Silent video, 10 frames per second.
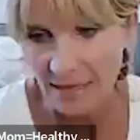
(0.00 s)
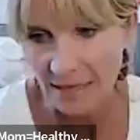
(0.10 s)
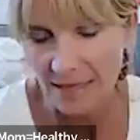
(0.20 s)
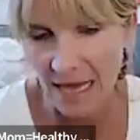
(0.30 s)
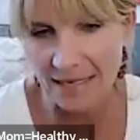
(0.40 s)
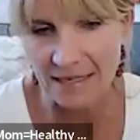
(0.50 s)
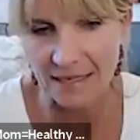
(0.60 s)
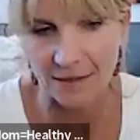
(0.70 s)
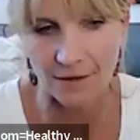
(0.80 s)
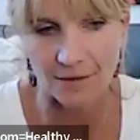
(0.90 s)
a lot of
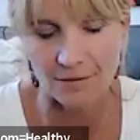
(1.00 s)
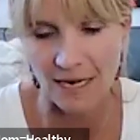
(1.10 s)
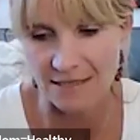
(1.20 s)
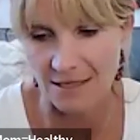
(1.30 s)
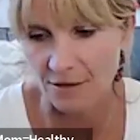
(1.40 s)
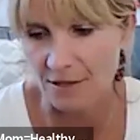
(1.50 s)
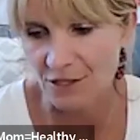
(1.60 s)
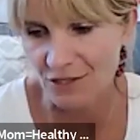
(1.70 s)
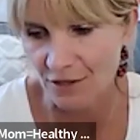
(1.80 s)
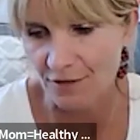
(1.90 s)
guilt rides under the
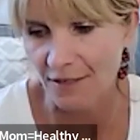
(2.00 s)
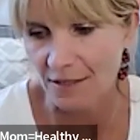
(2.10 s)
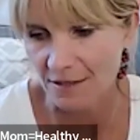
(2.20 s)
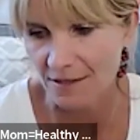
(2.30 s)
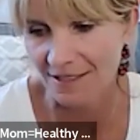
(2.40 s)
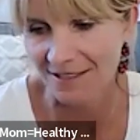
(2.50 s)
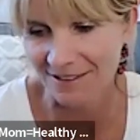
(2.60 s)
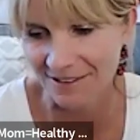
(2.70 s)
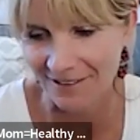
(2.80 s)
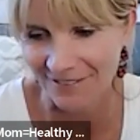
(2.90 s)
surface.
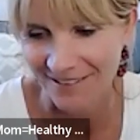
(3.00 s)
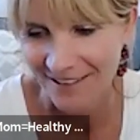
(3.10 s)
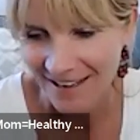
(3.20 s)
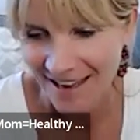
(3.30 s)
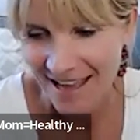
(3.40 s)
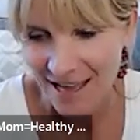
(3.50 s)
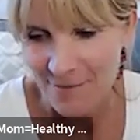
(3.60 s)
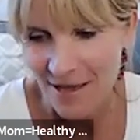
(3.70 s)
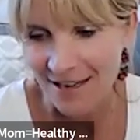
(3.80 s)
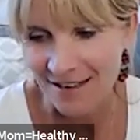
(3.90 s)
I
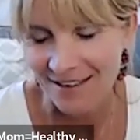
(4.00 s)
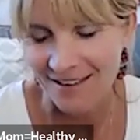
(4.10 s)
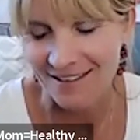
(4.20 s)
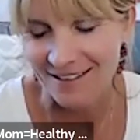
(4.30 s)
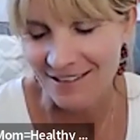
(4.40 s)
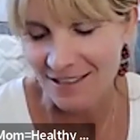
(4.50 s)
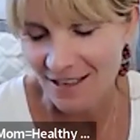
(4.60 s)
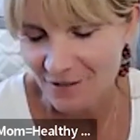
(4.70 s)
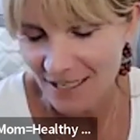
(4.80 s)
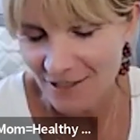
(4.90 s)
bet, a little
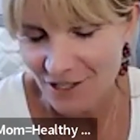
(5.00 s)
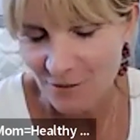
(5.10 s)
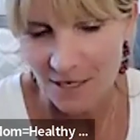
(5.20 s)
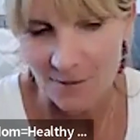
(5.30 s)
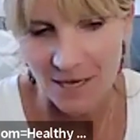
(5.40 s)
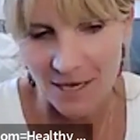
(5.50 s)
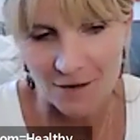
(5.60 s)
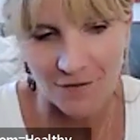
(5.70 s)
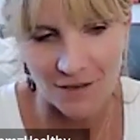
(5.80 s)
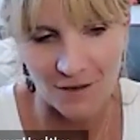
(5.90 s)
off tangent, but I
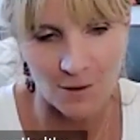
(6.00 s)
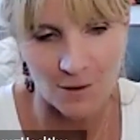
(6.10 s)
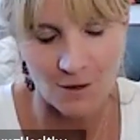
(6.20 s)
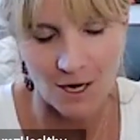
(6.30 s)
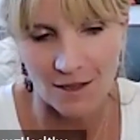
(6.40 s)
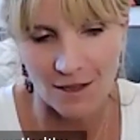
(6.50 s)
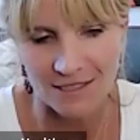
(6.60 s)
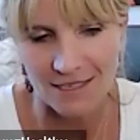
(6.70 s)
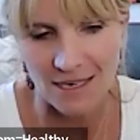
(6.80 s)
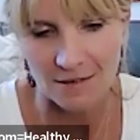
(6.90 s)
bet if we were all at
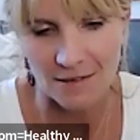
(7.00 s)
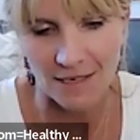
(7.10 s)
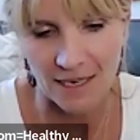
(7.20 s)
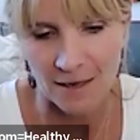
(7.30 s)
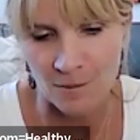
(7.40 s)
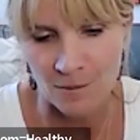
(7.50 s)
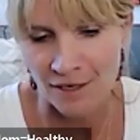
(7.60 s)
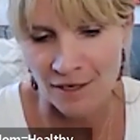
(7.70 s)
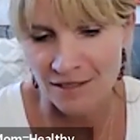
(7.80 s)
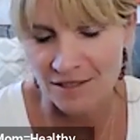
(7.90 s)
a soccer game or
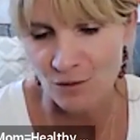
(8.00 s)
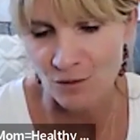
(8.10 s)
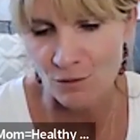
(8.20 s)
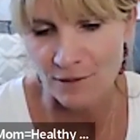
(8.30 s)
at a school